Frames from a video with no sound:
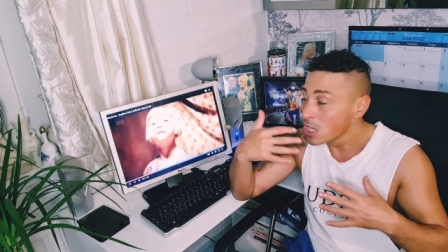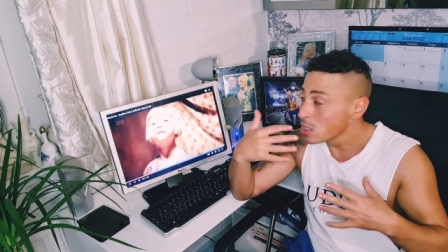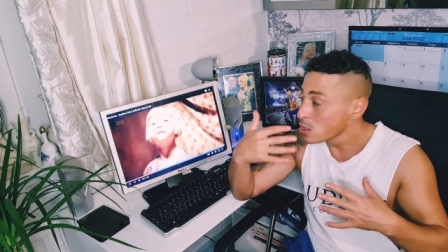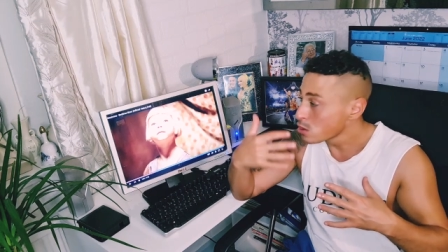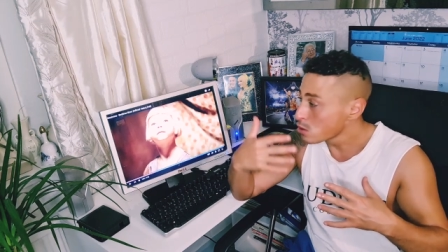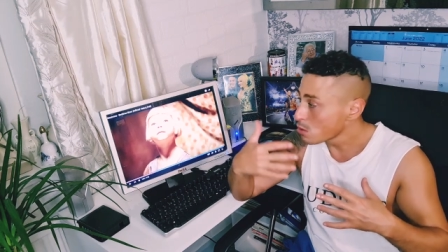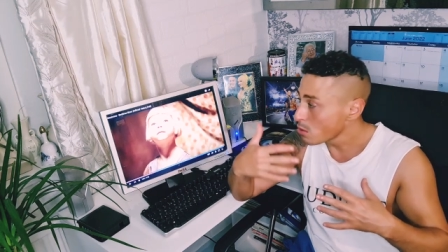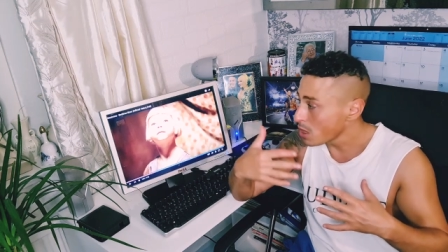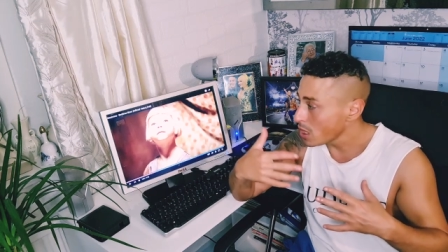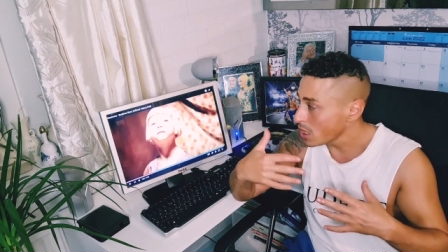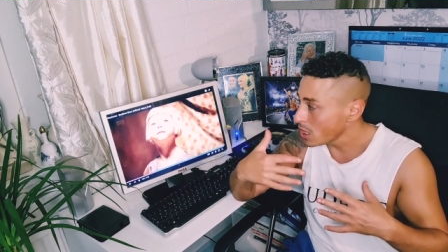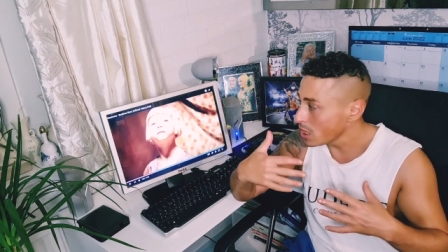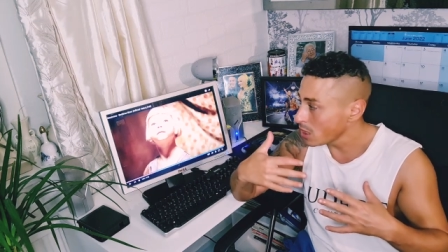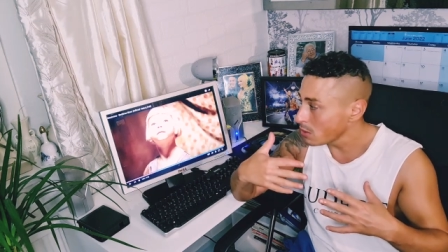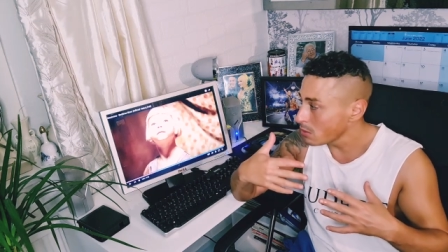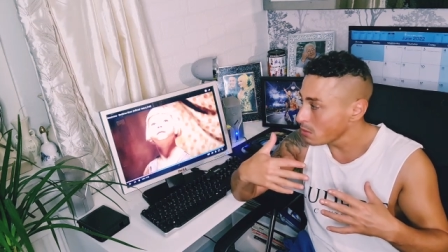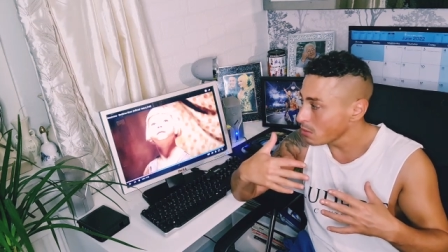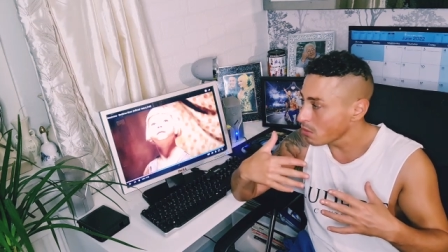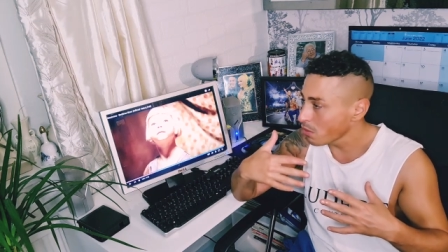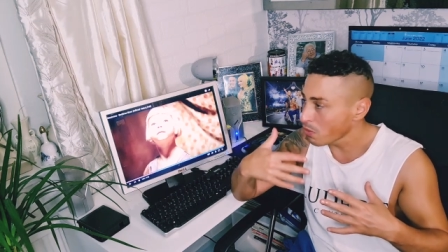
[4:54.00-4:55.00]

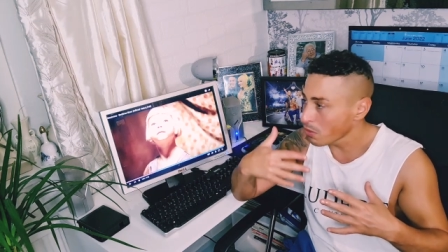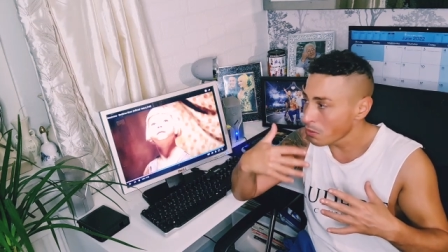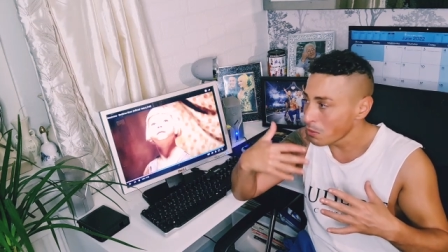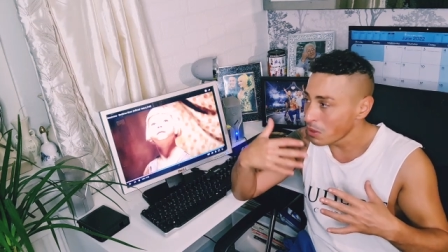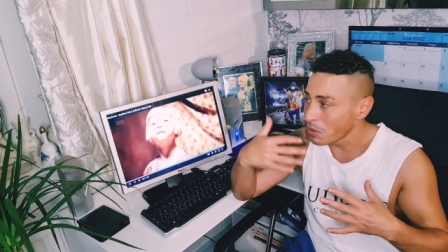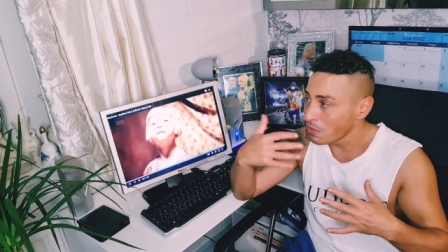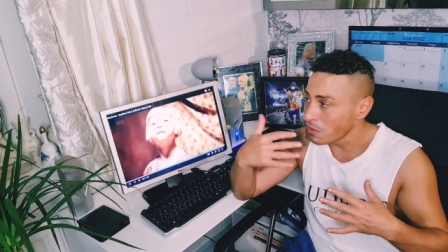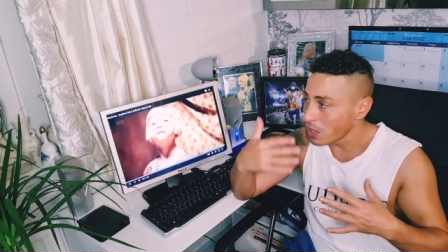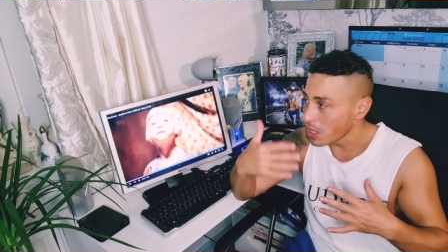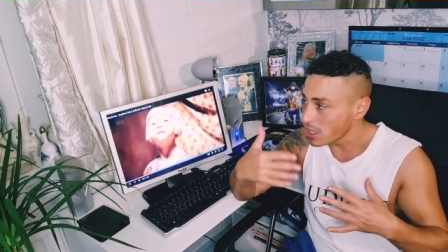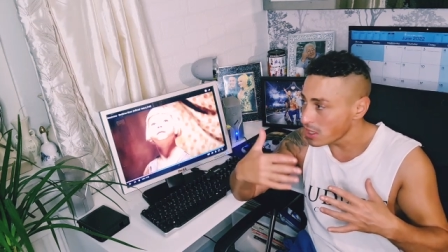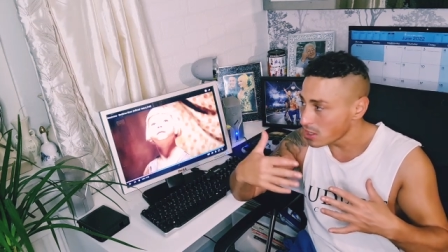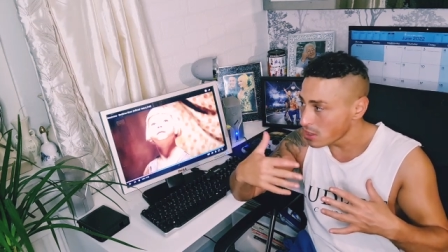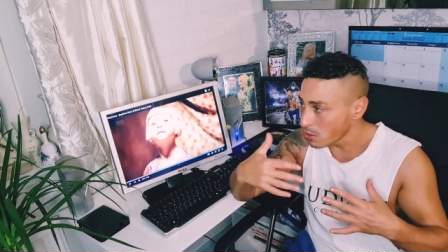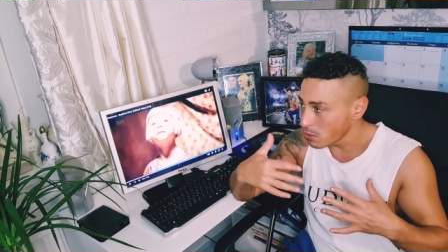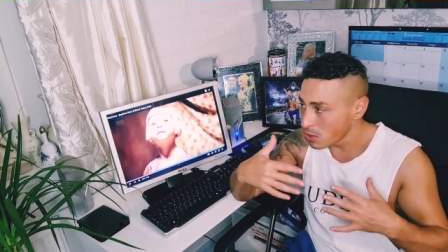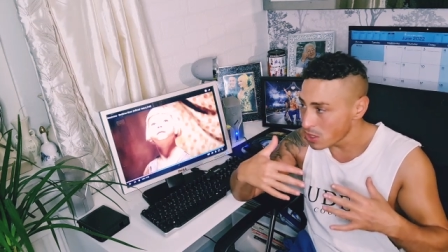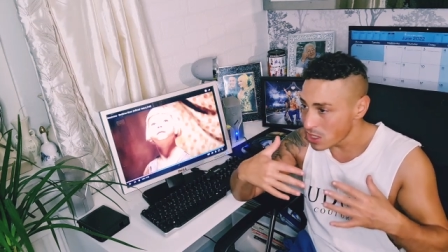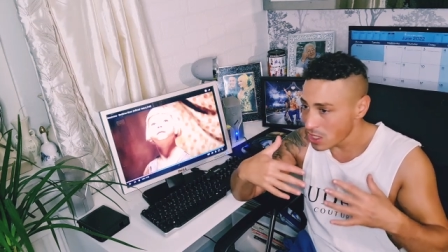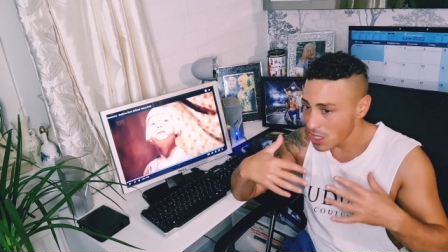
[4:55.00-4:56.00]
training from
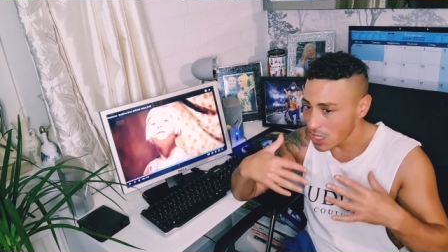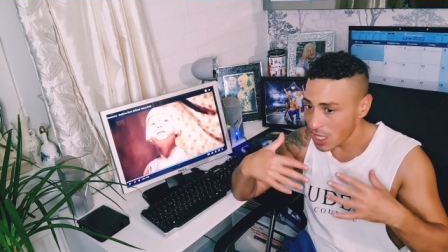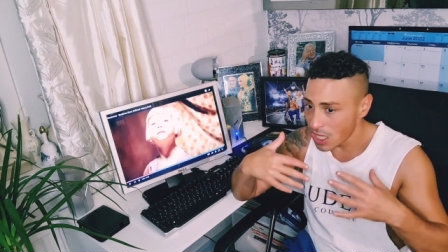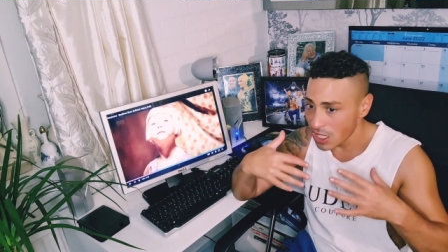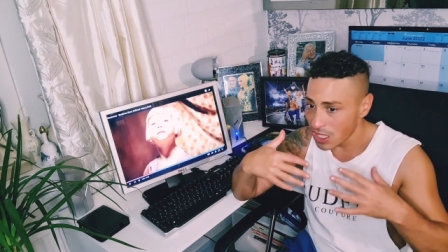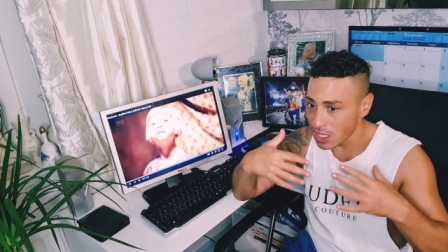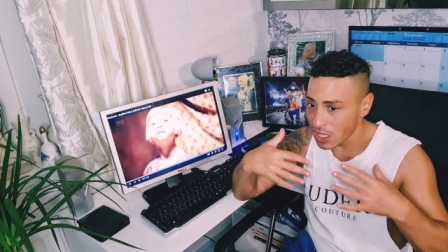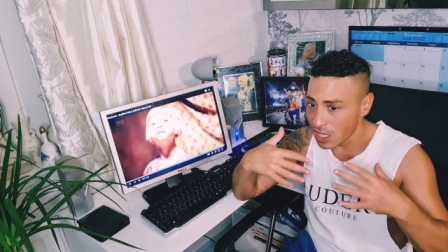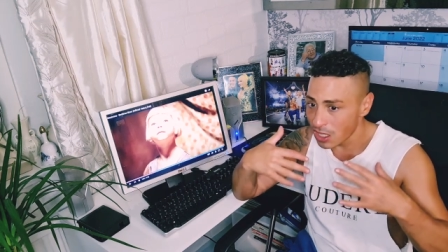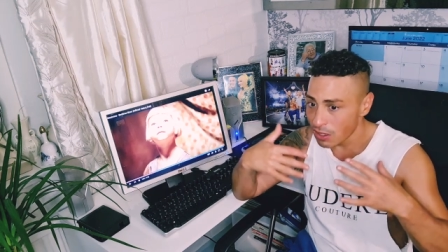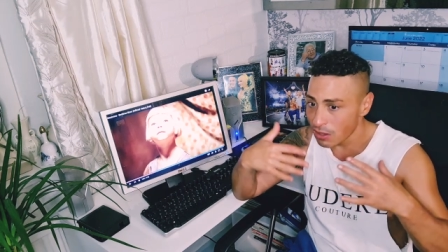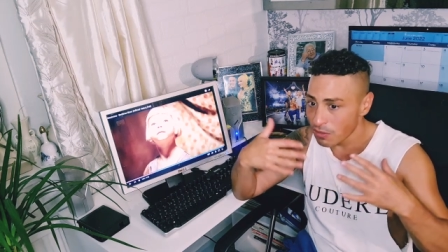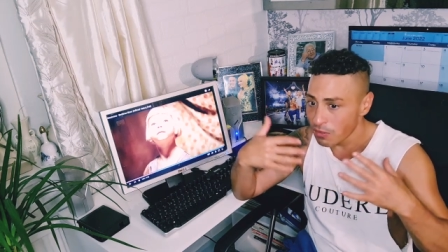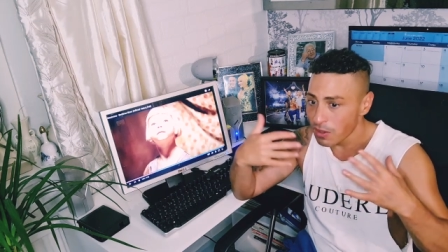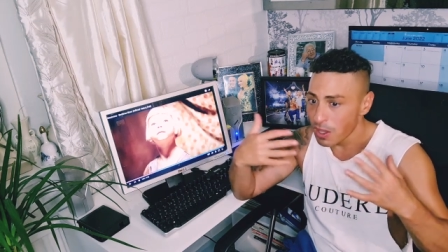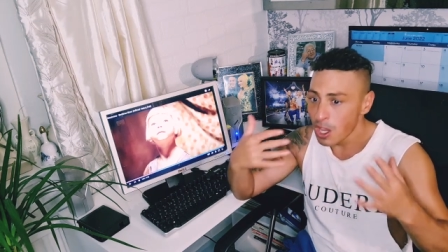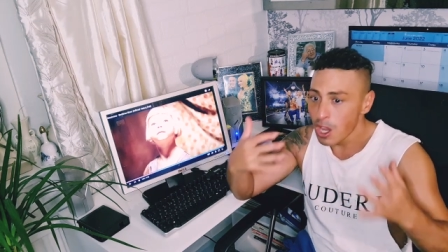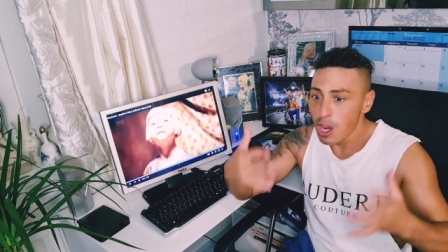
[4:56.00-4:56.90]
Evita, which then kind of